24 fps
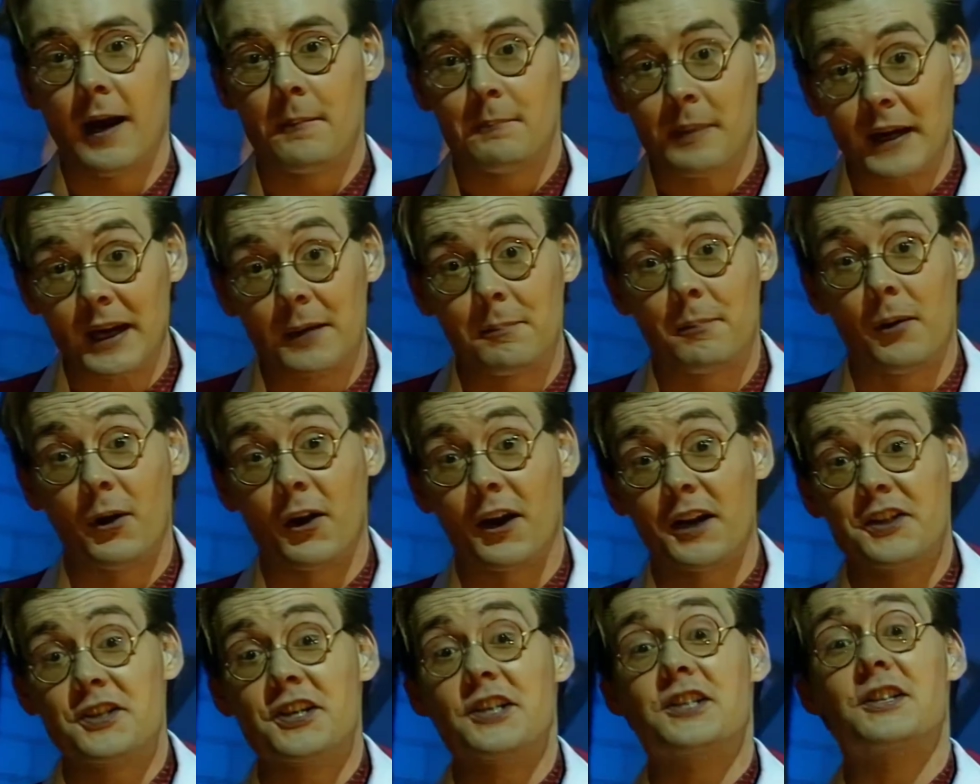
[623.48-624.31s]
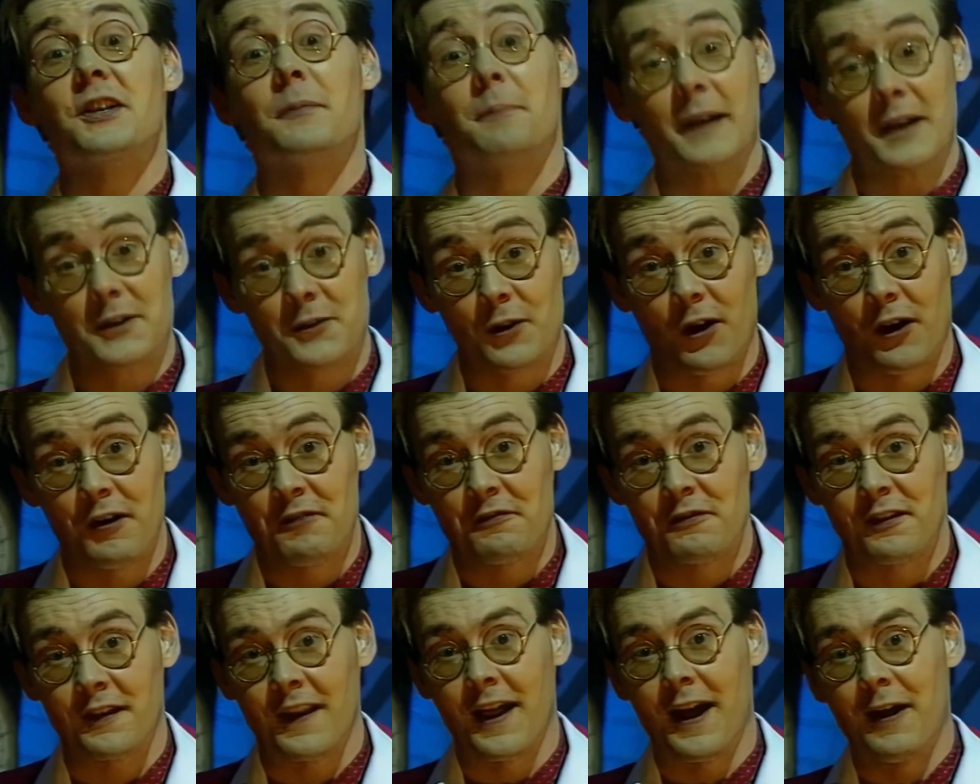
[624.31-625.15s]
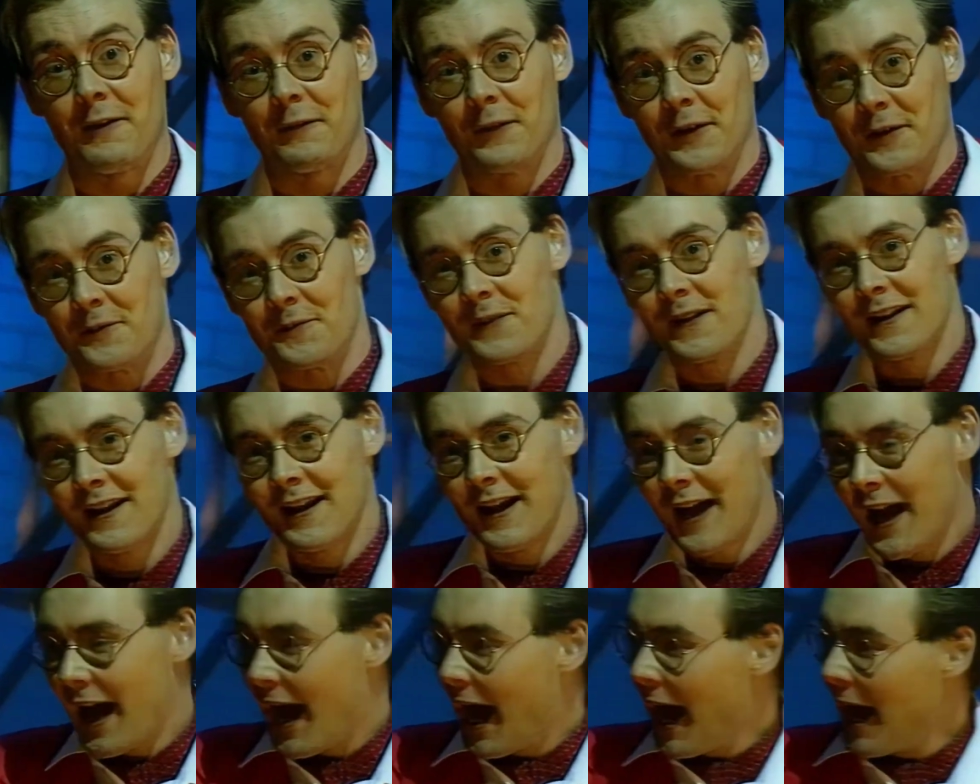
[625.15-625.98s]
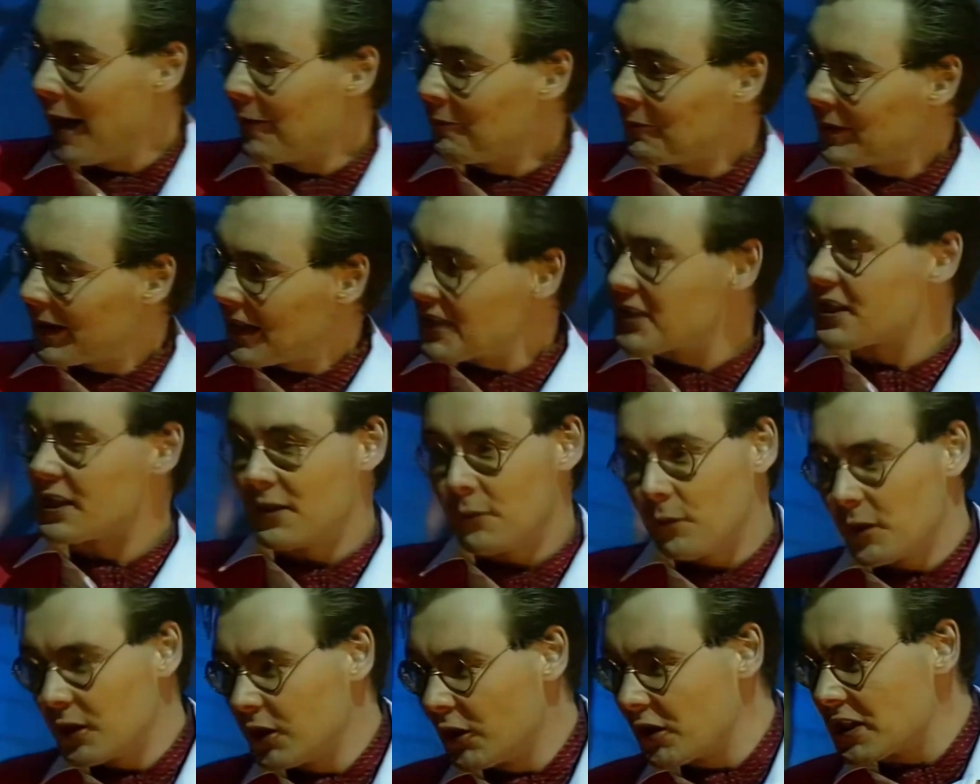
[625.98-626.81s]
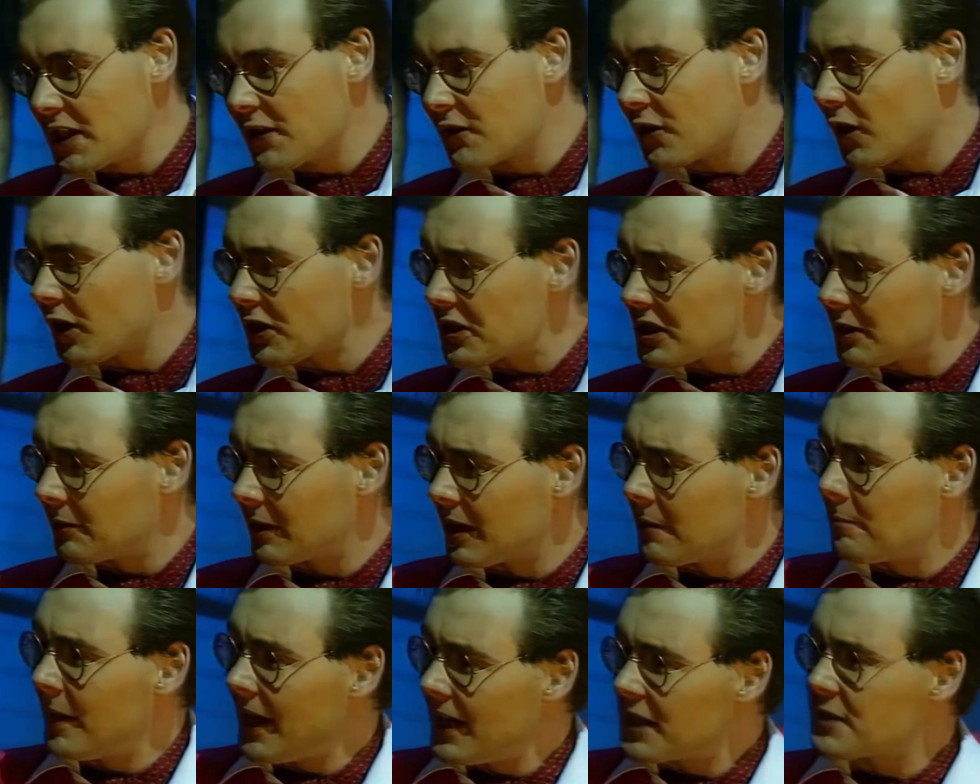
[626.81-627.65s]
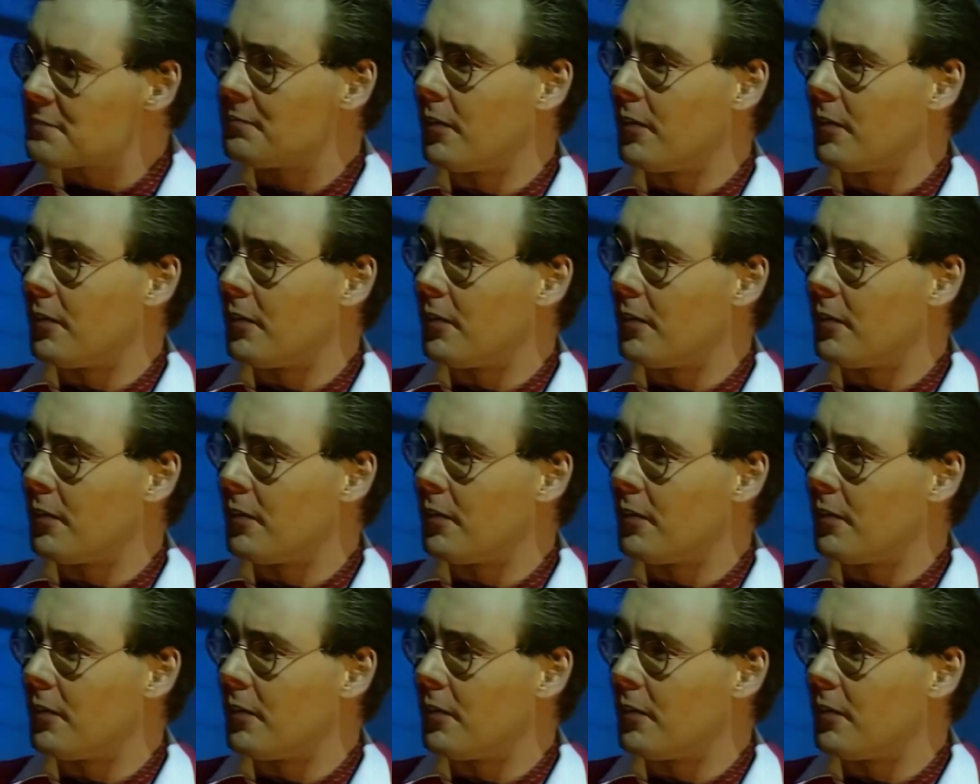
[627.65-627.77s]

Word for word: big apologies to Big Ron for that one. Um, listen, we know you've got some of the best